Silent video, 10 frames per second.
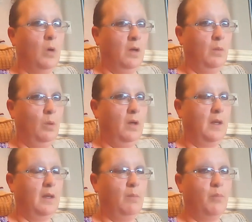1
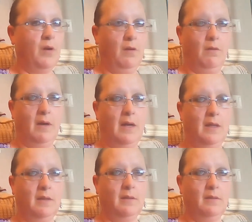work in
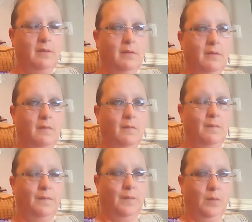progress
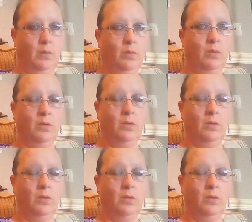for